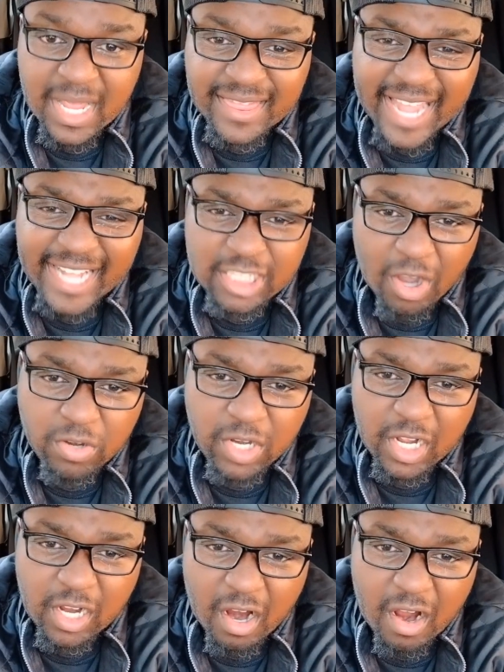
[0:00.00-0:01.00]
They
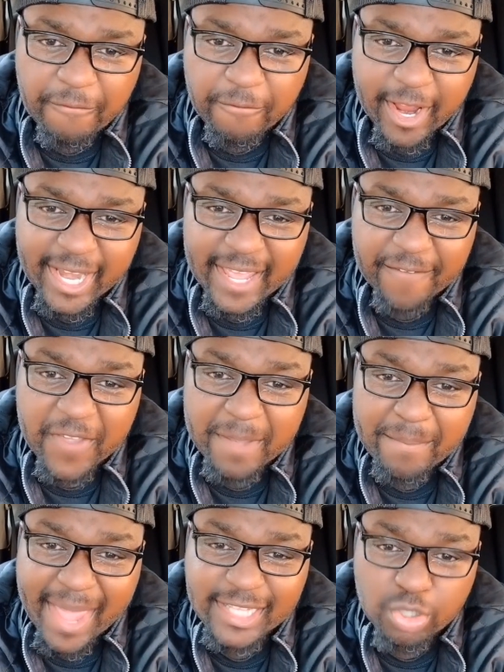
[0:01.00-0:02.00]
told the girlfriend if he
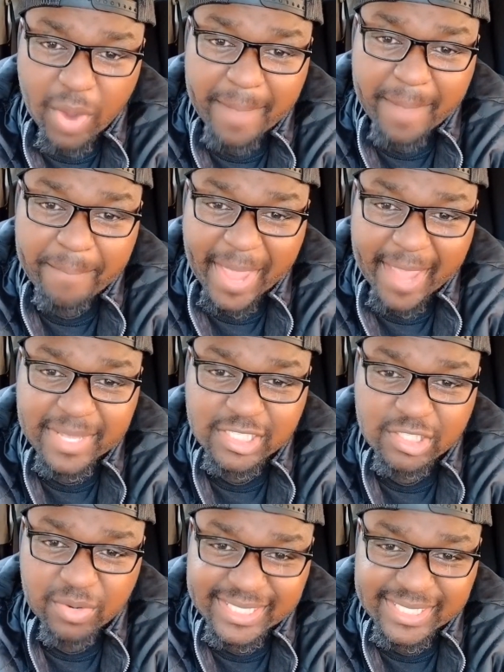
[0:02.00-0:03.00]
make 12
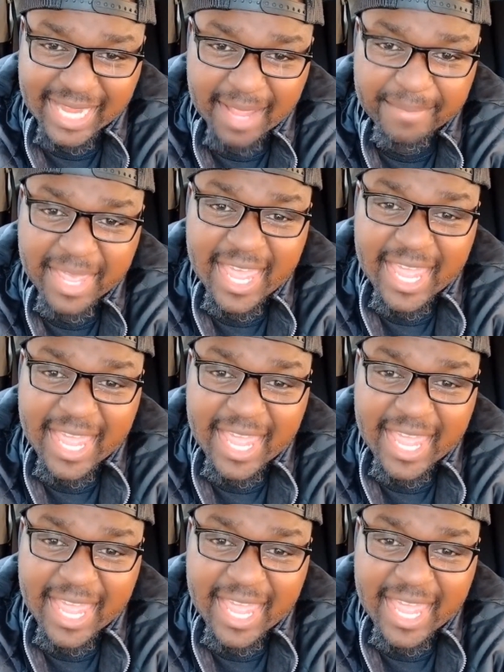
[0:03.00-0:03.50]
payments on time,